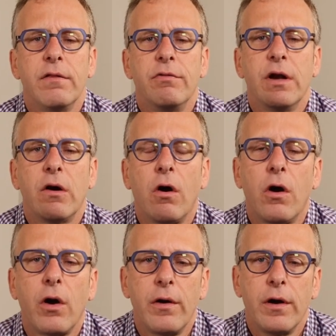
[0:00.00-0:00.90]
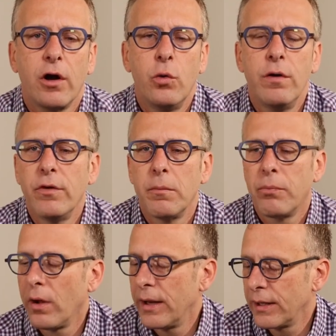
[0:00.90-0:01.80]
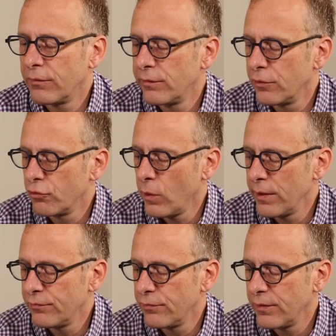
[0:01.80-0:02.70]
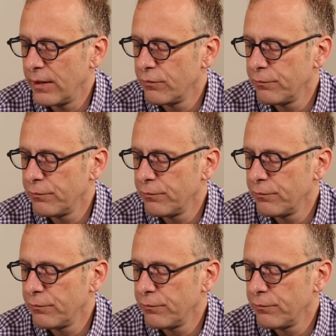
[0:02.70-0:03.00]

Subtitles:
There are equivalent products that are twice the size.